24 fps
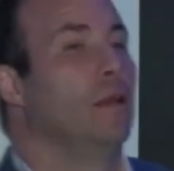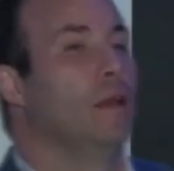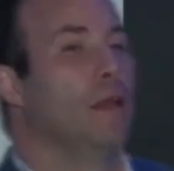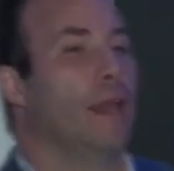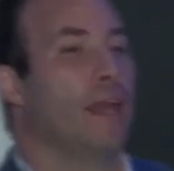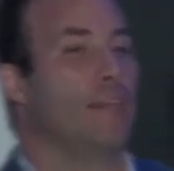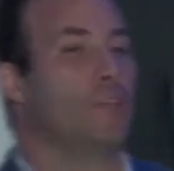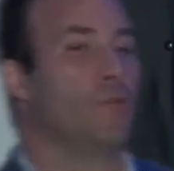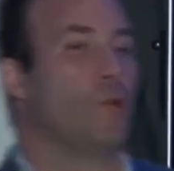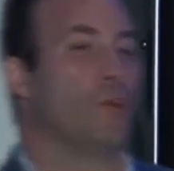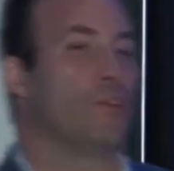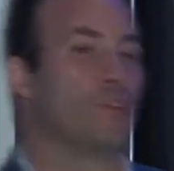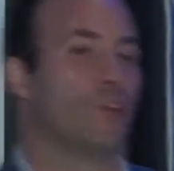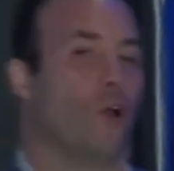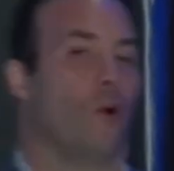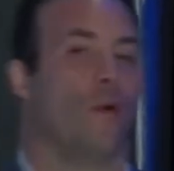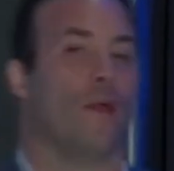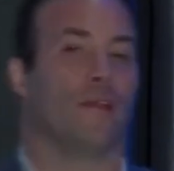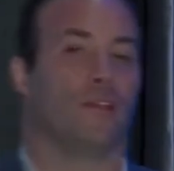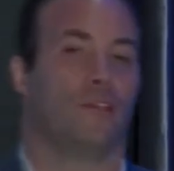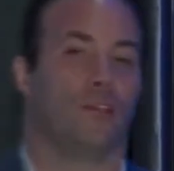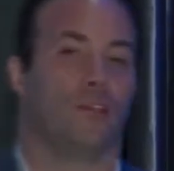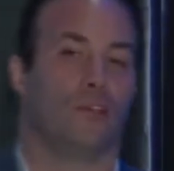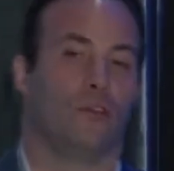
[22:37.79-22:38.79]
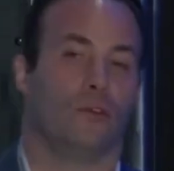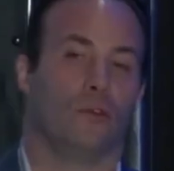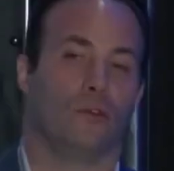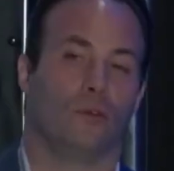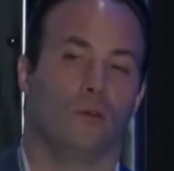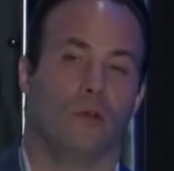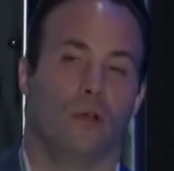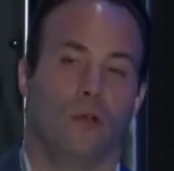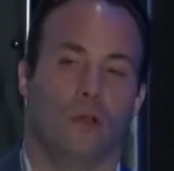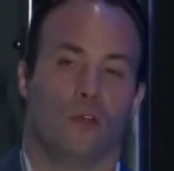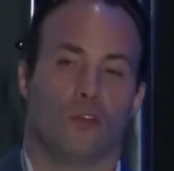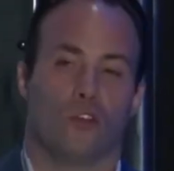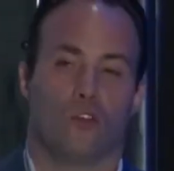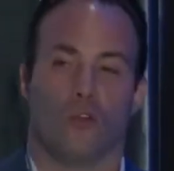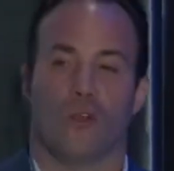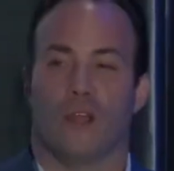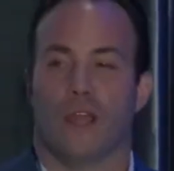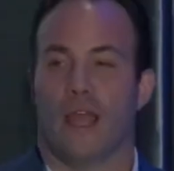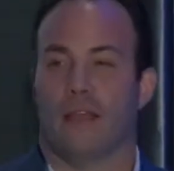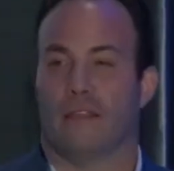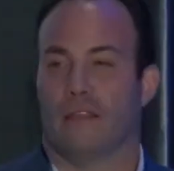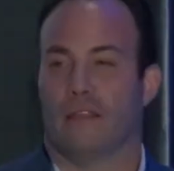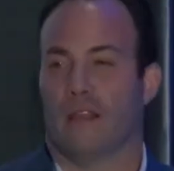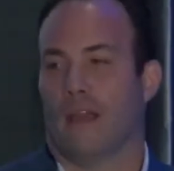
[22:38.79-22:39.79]
is what's going to
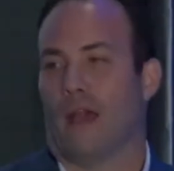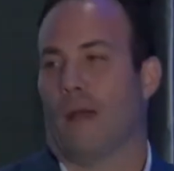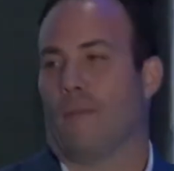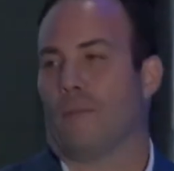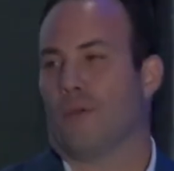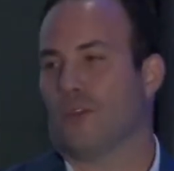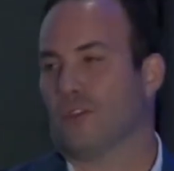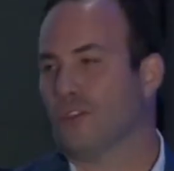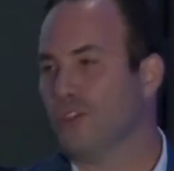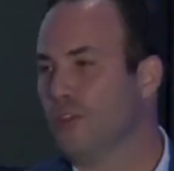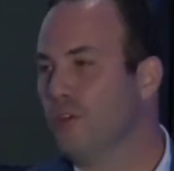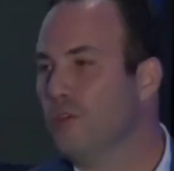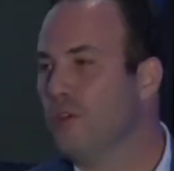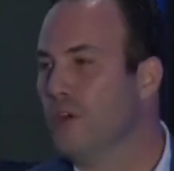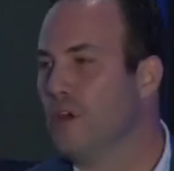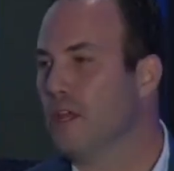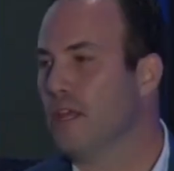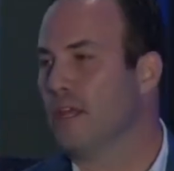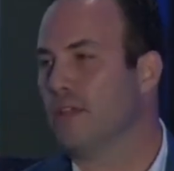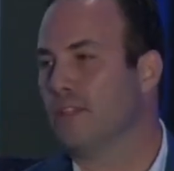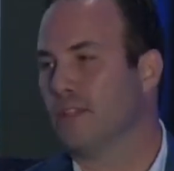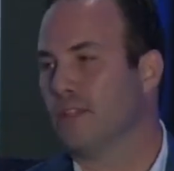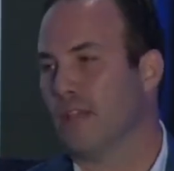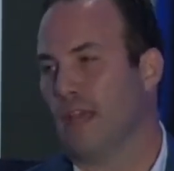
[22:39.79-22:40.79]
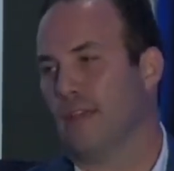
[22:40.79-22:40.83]
create the opportunities